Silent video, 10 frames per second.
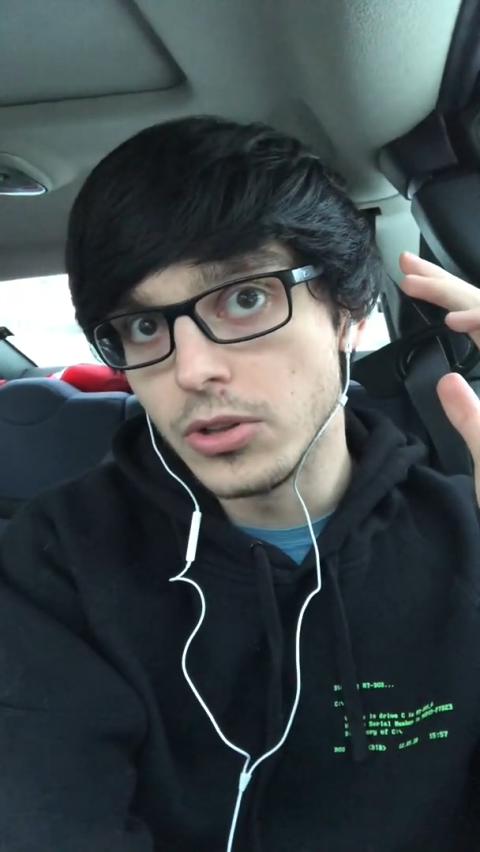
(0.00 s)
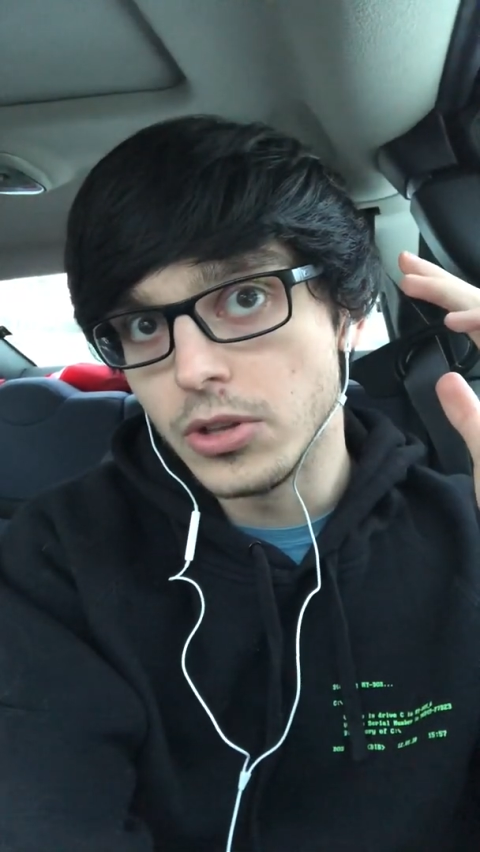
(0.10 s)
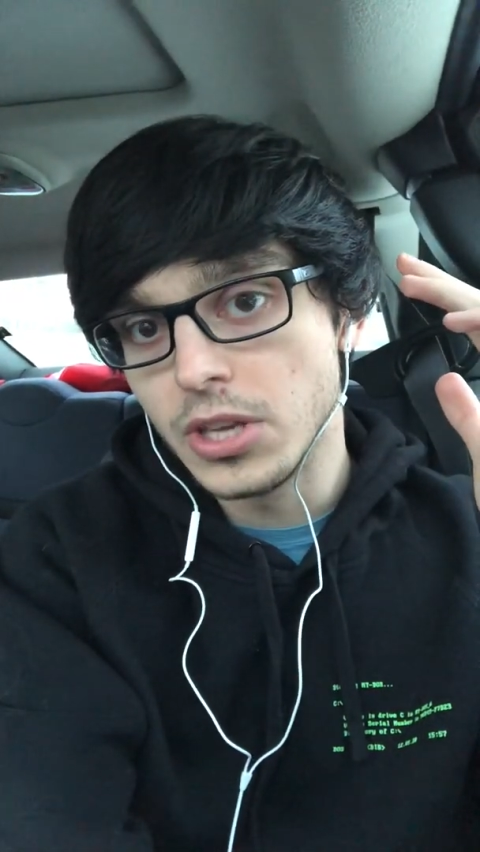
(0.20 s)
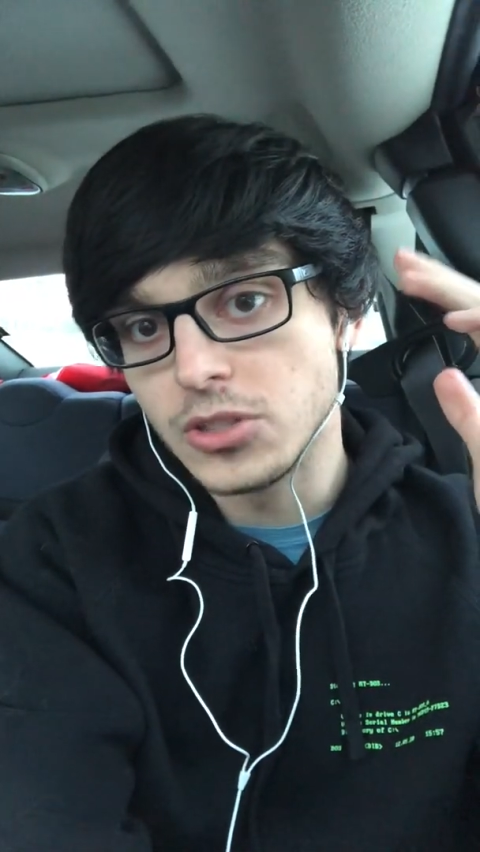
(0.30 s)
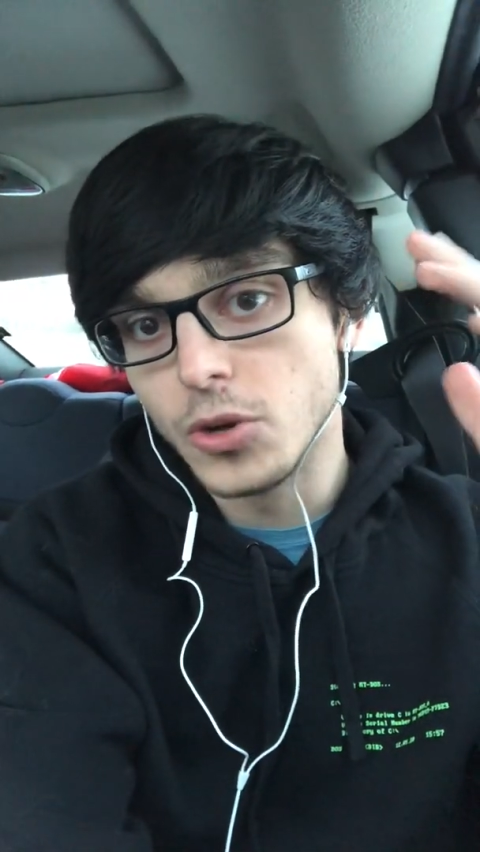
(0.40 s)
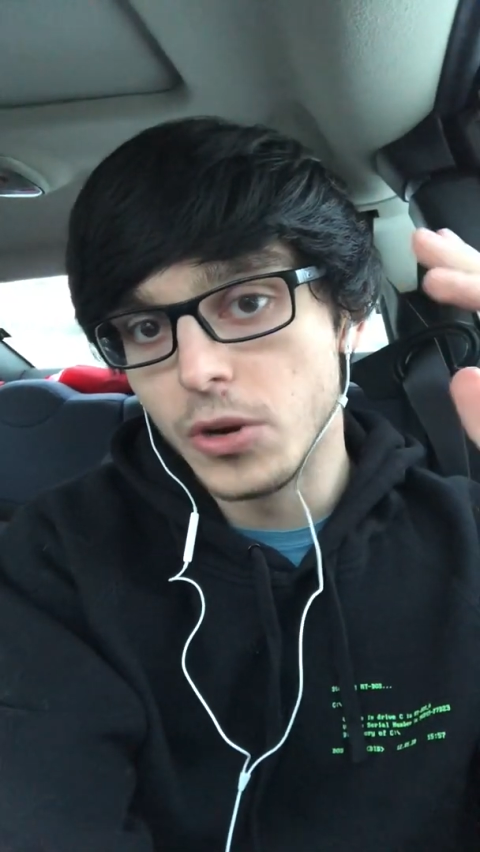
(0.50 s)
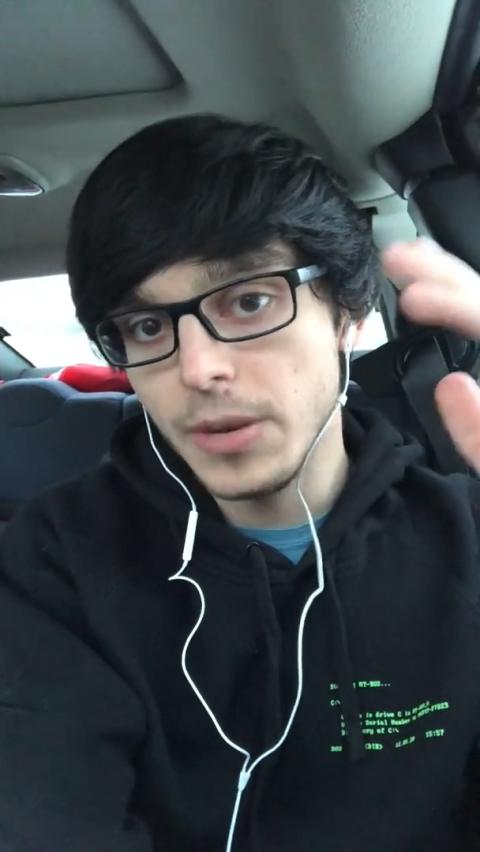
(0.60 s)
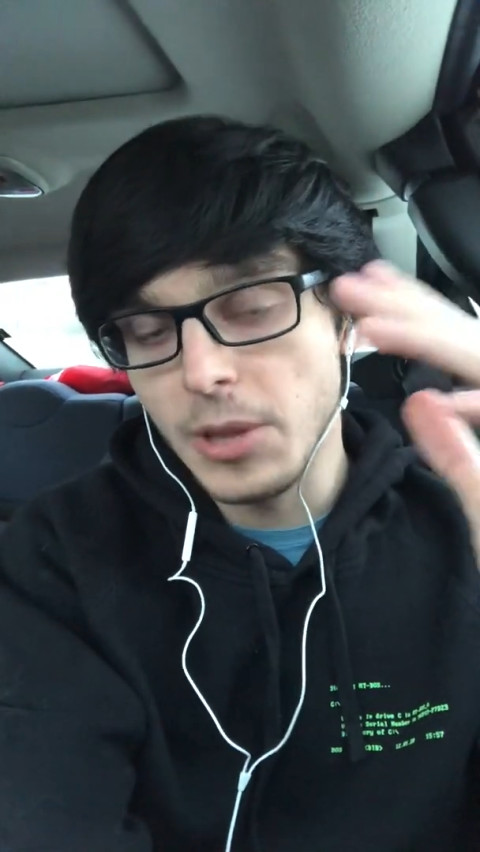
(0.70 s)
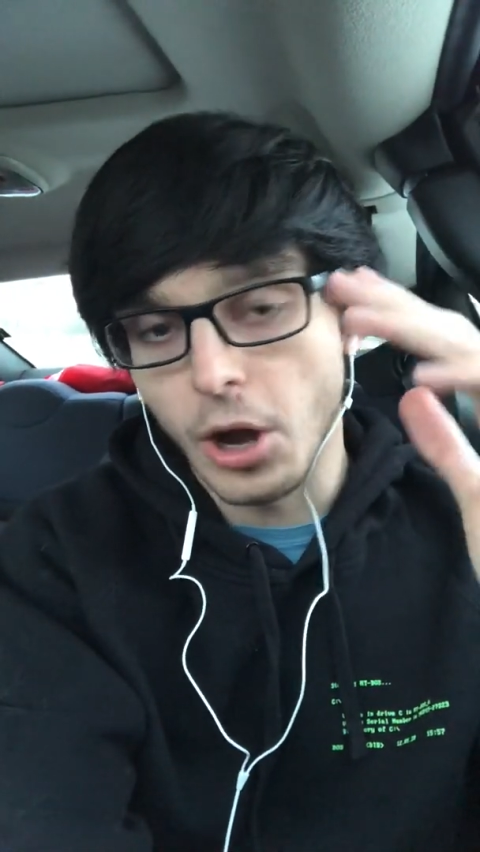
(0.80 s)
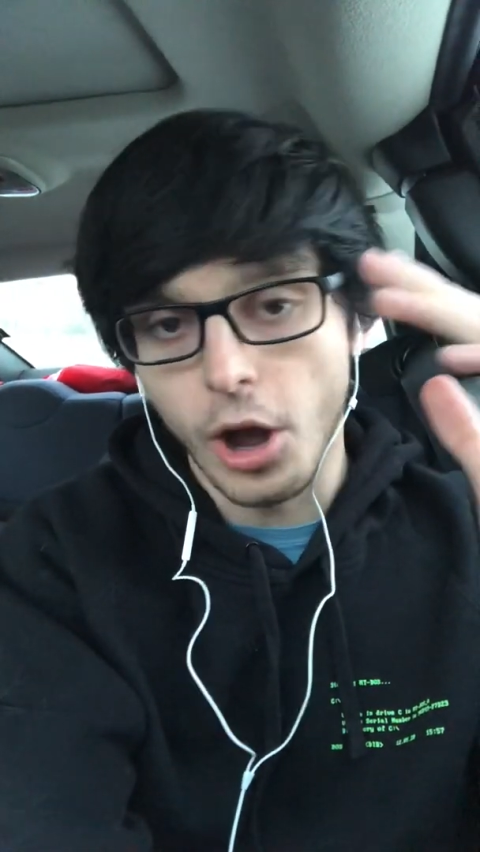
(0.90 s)
is going to
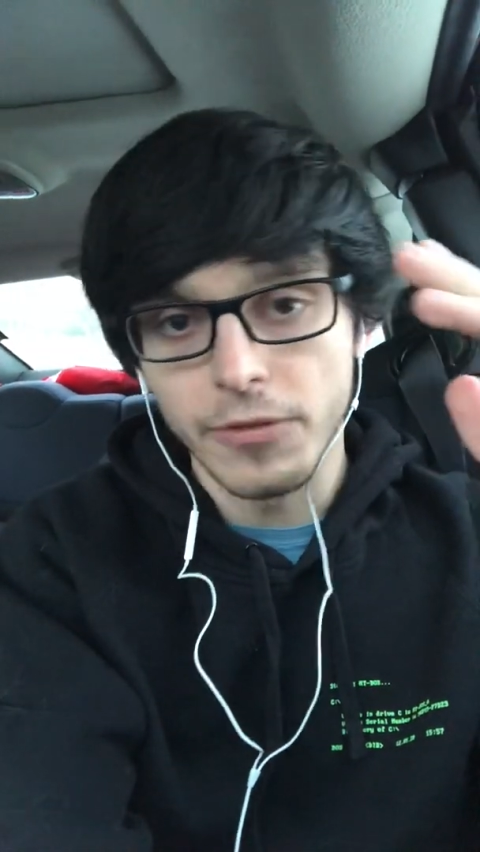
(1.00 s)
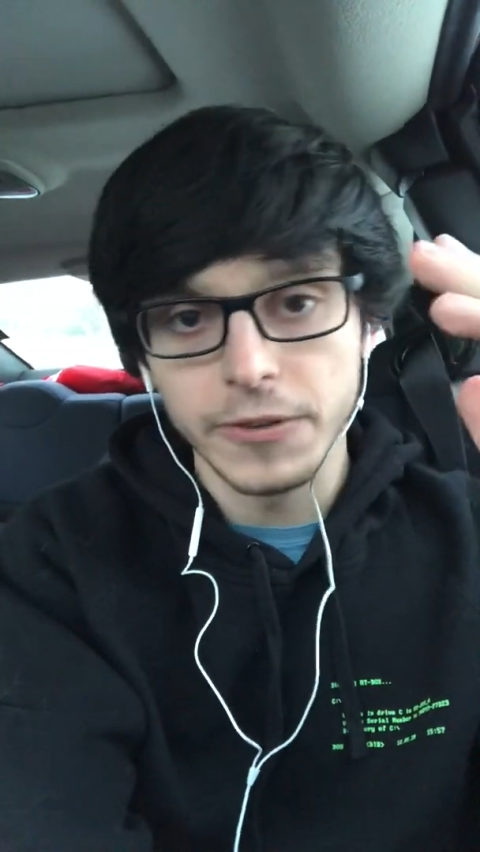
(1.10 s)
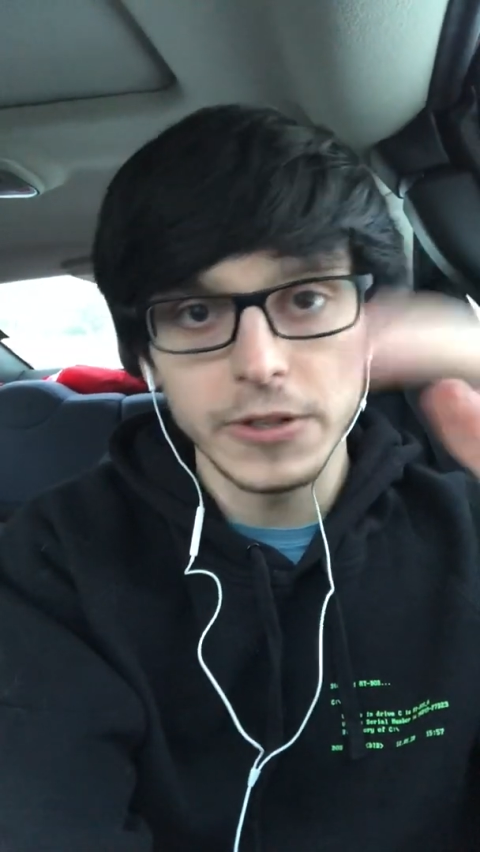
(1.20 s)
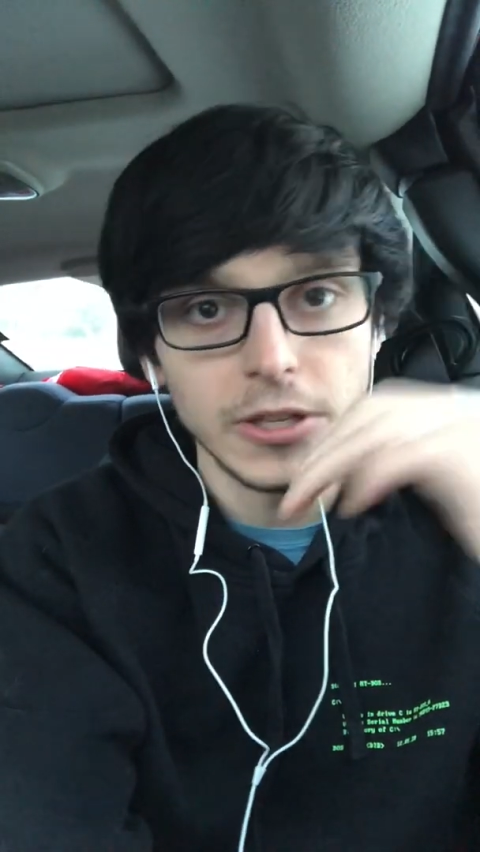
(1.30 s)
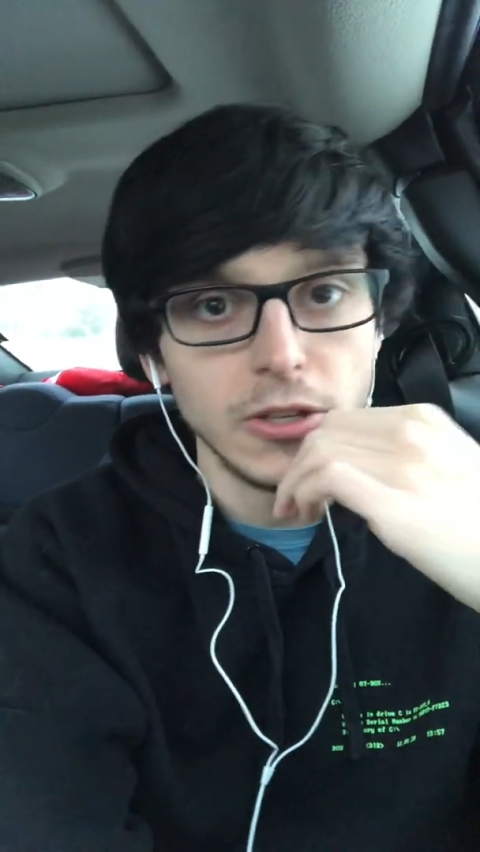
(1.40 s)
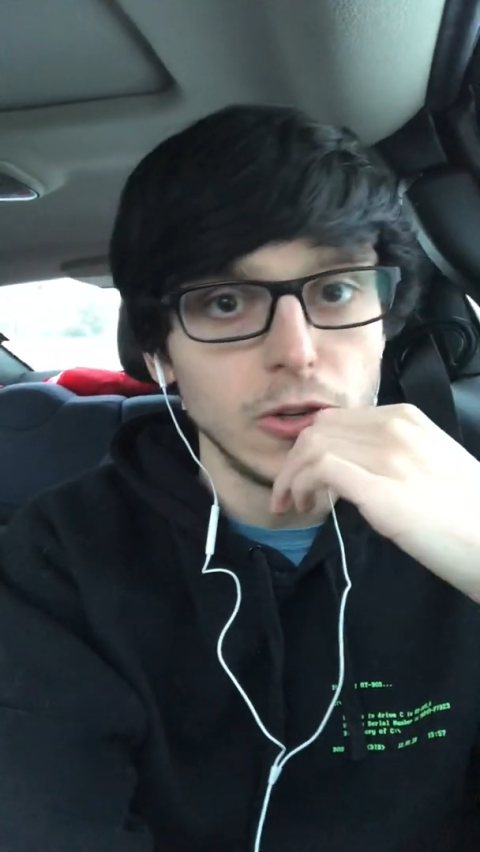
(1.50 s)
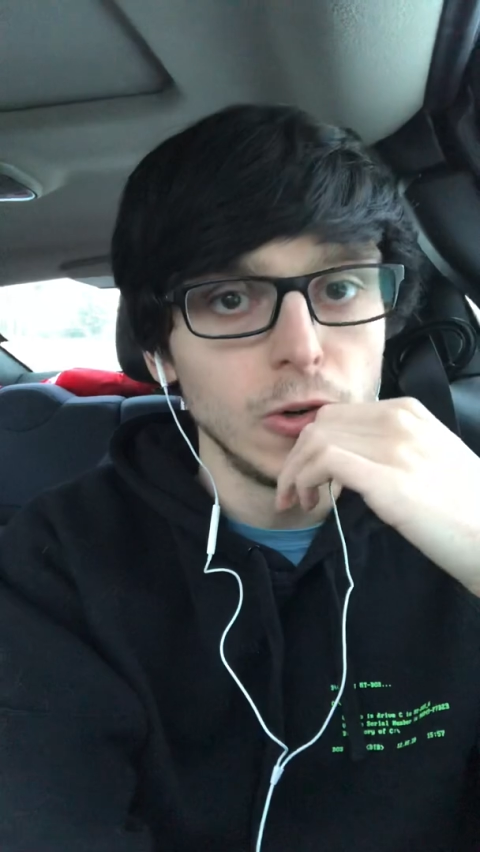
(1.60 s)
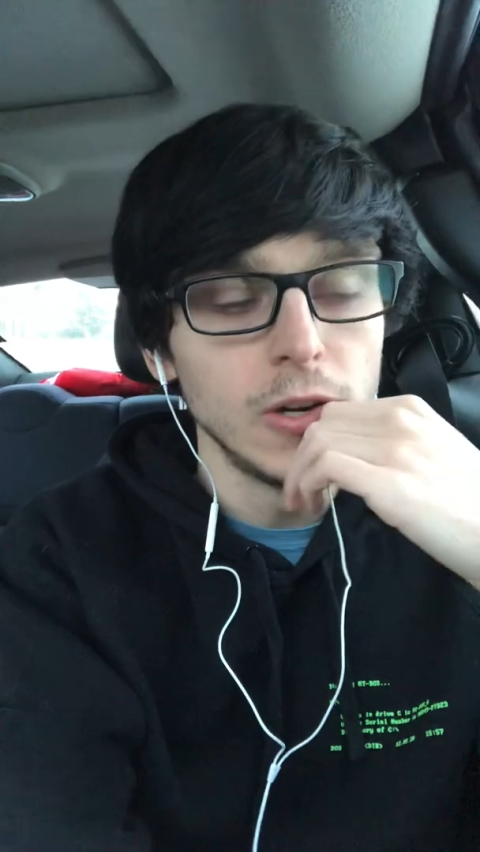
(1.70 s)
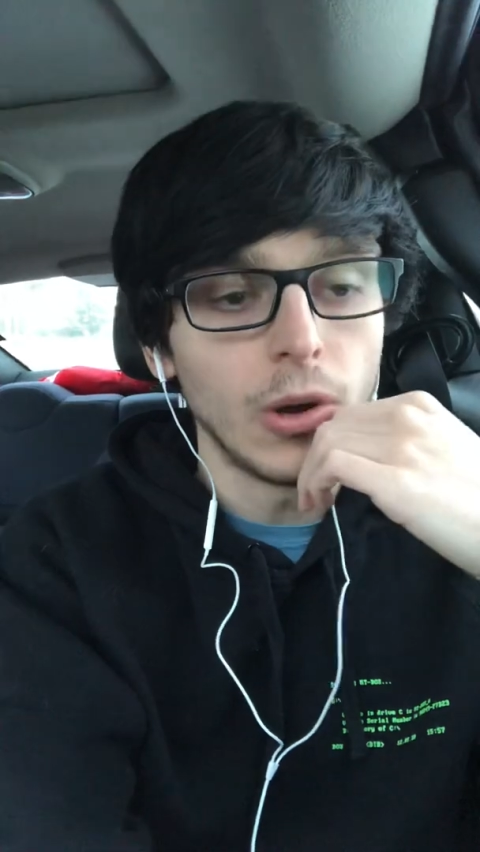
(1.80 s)
be offered to you